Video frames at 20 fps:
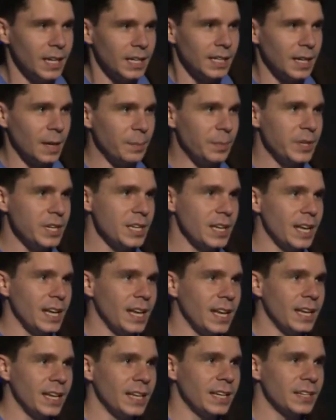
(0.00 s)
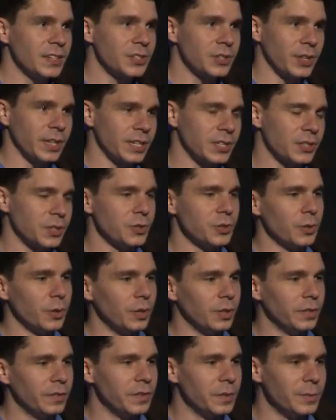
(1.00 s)
company A takes
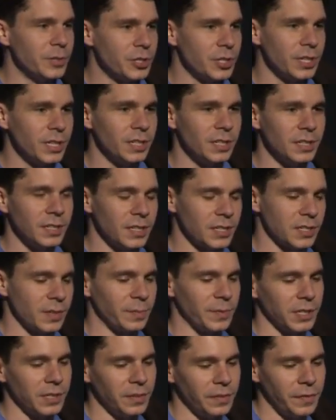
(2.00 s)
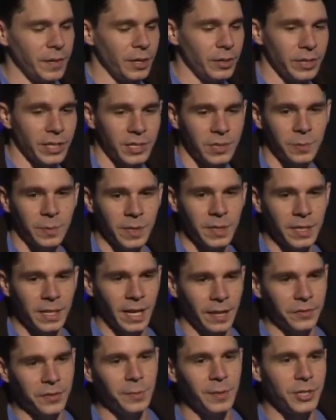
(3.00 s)
control of the machine and does something nefarious, we
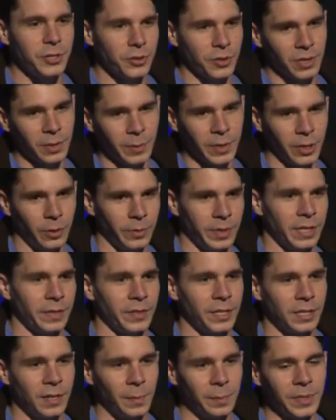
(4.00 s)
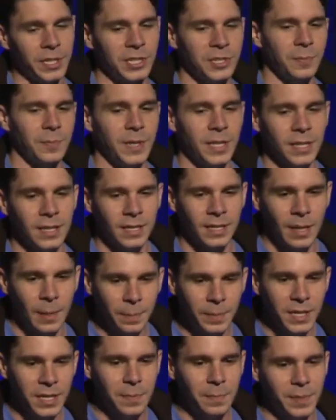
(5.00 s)
have to make sure that we don't give it
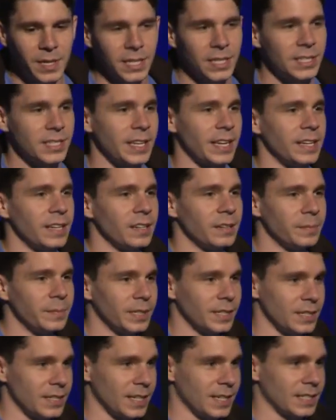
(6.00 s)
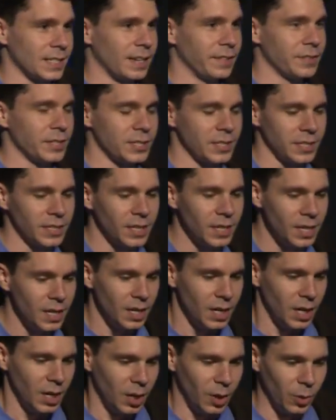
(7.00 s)
company B's data, because that's obviously
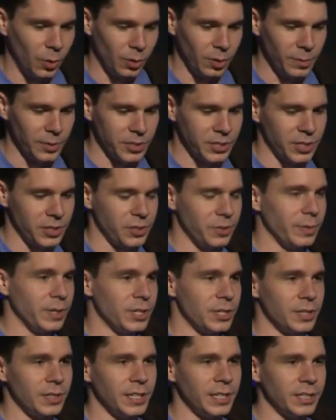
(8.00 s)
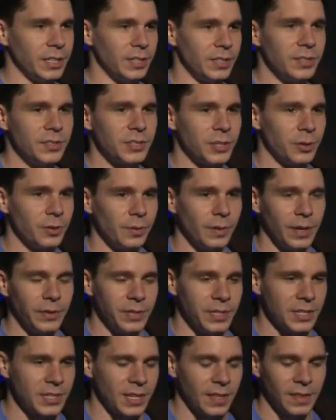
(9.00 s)
a horrible situation. They could turn
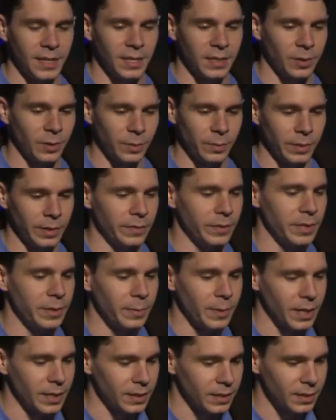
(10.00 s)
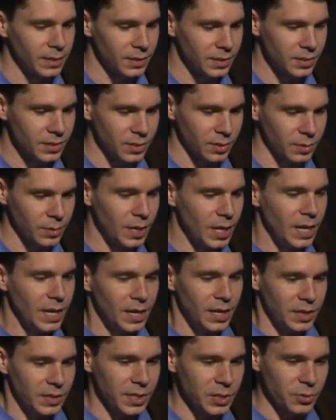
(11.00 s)
around and send that code wherever they wanted. So
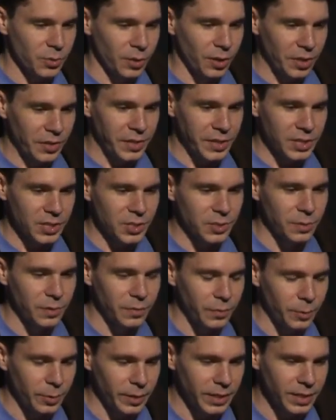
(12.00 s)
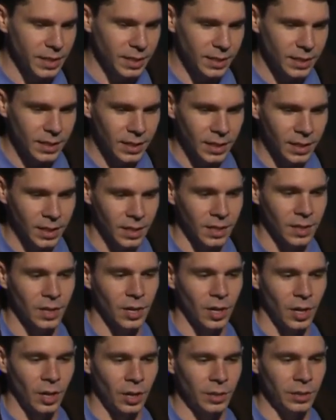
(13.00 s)
these are all things to avoid, and
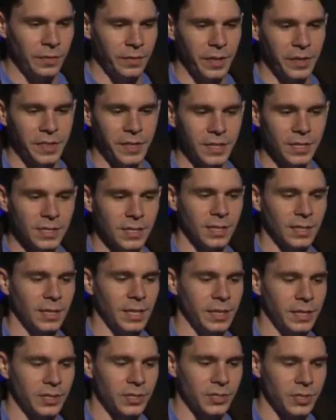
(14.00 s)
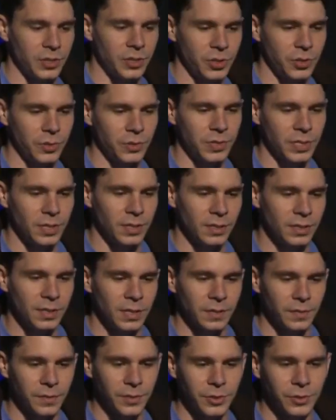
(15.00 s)
all of the things that led us to choosing
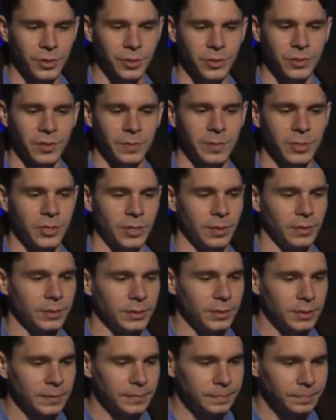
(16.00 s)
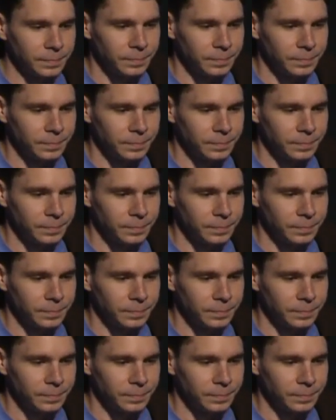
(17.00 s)
the infrastructure that we chose.